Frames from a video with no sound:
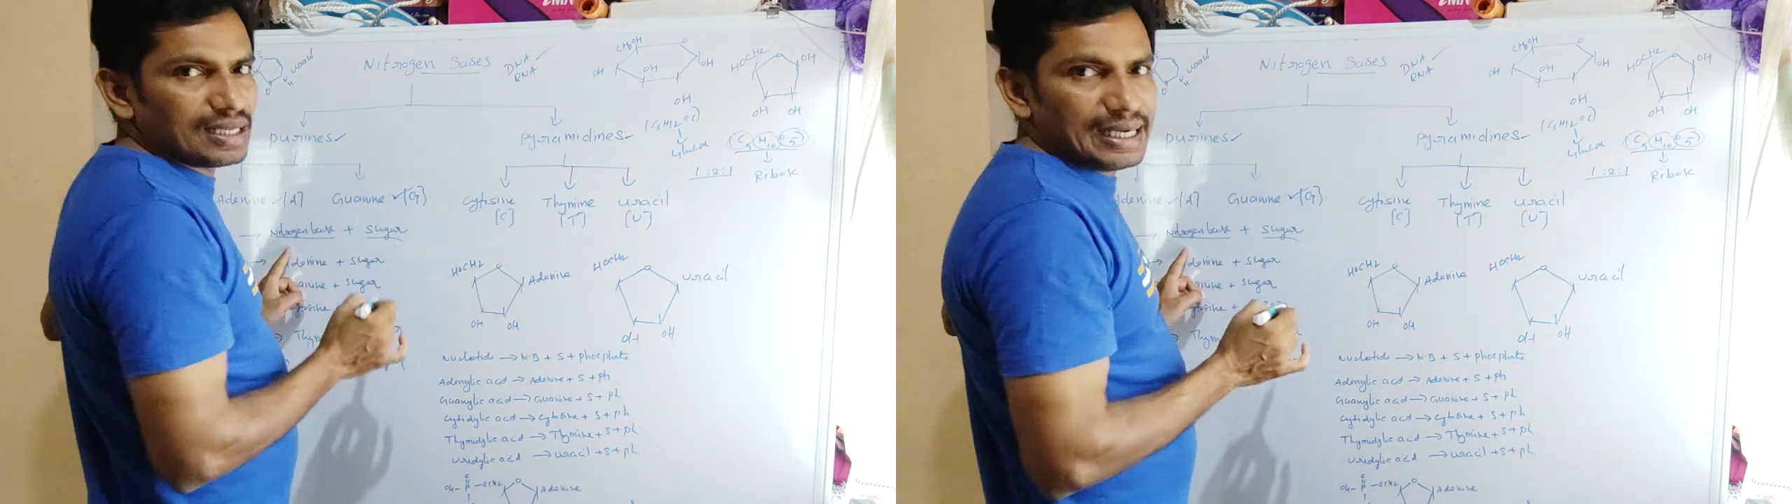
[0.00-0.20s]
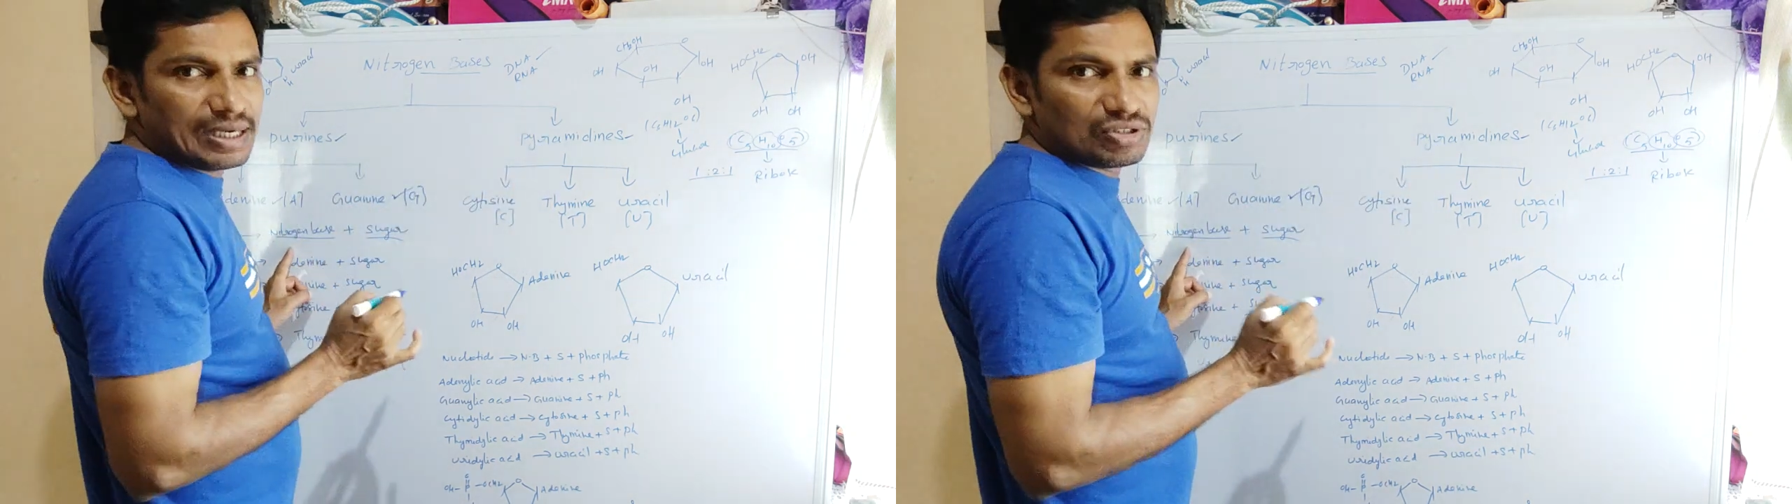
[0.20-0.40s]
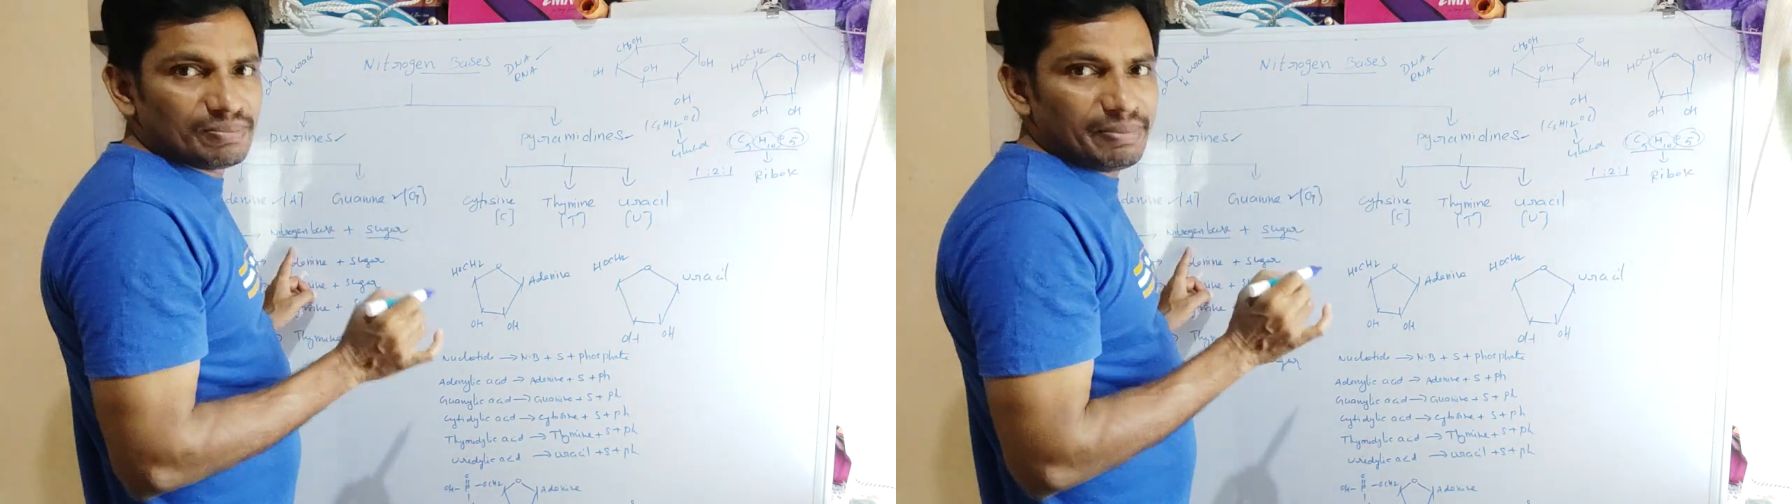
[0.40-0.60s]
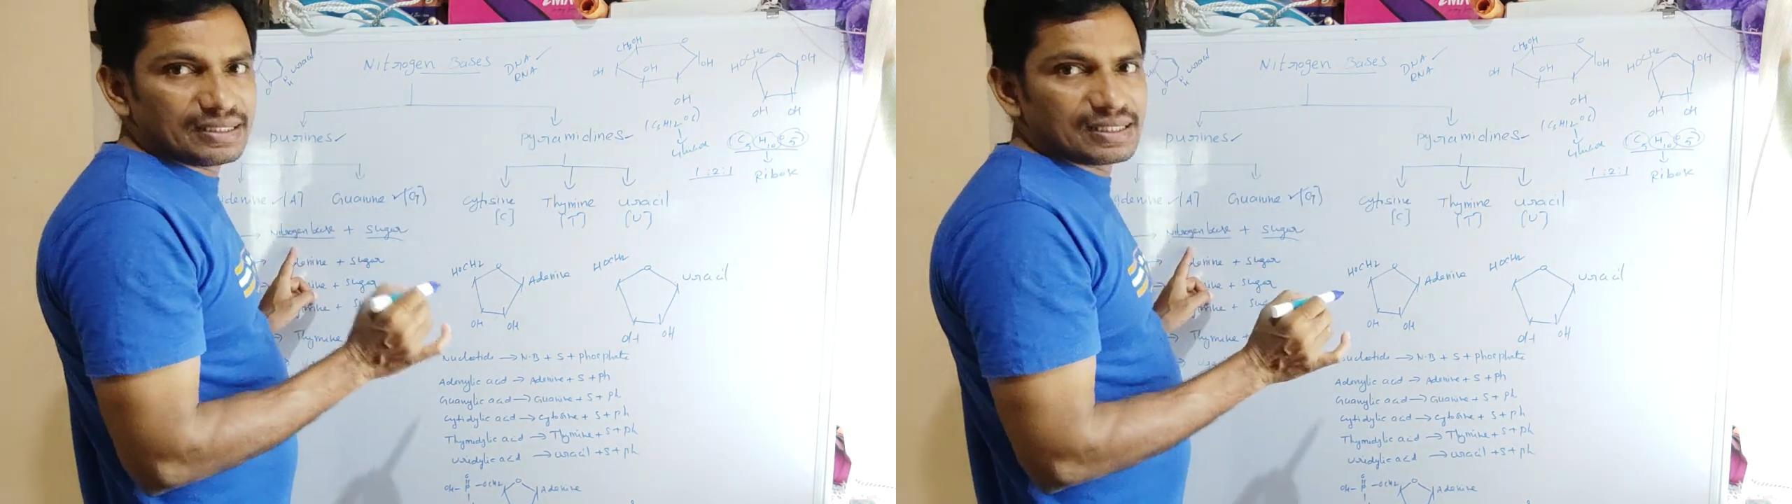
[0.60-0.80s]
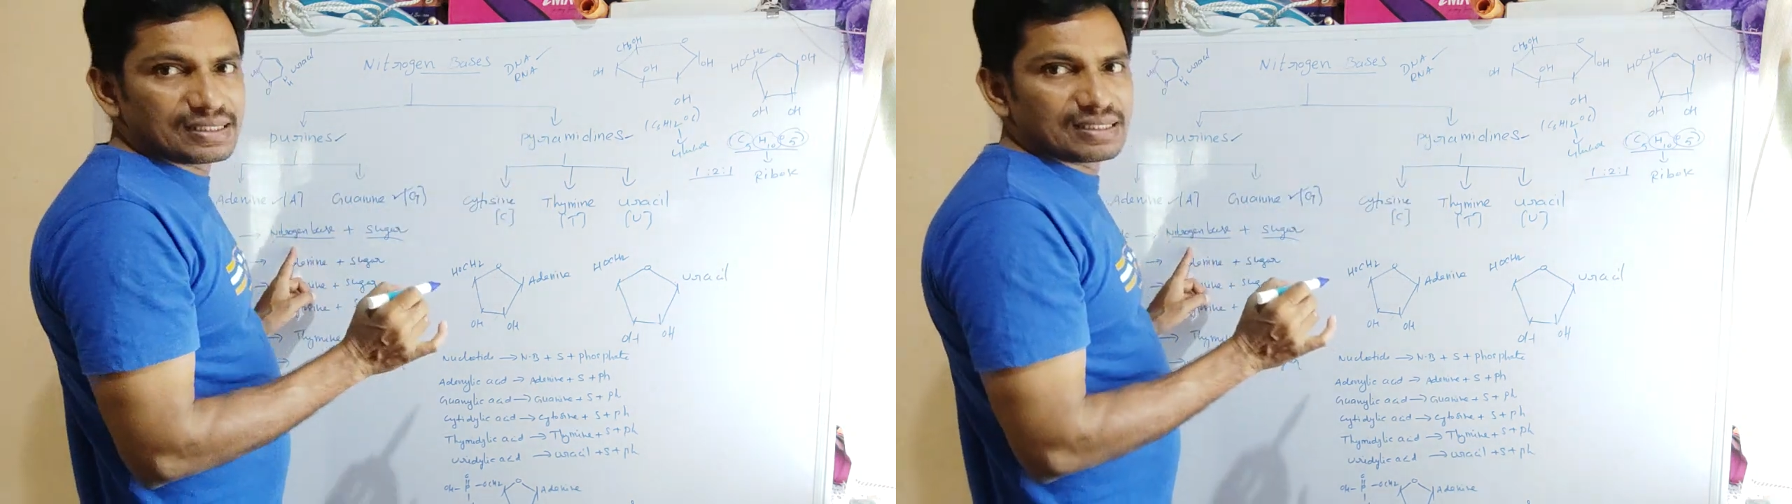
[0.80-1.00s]
the nitrogen
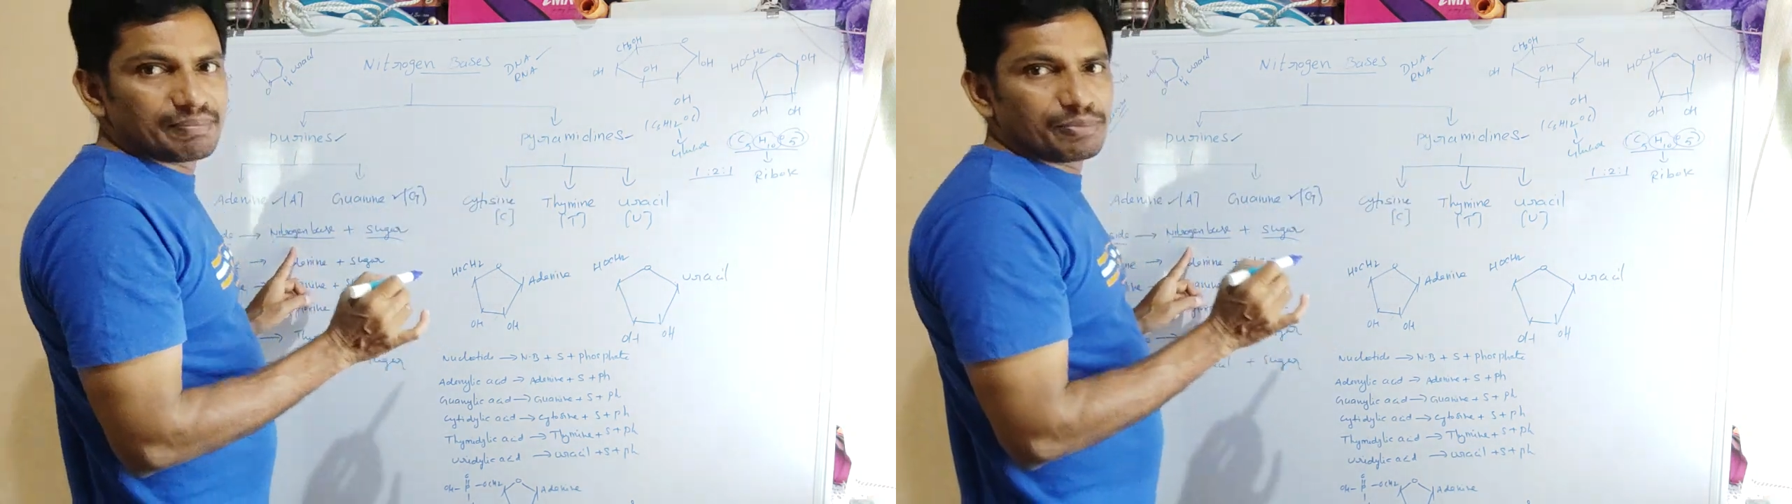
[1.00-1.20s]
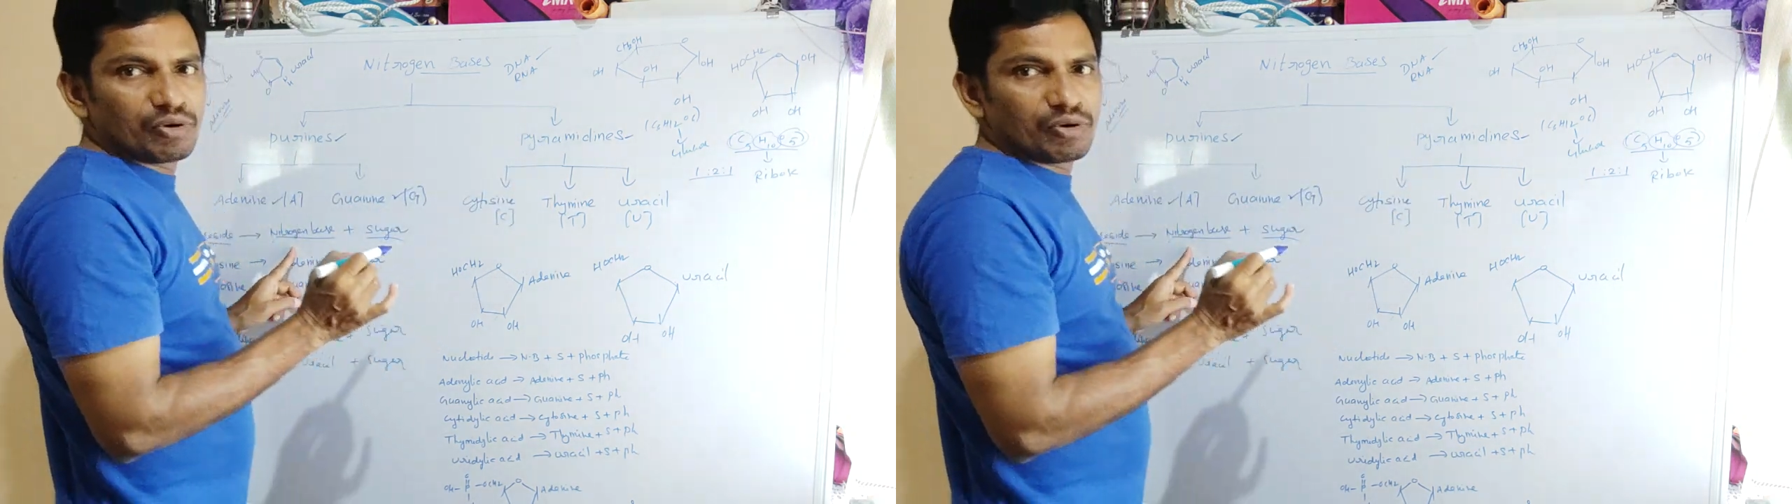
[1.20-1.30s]
bases.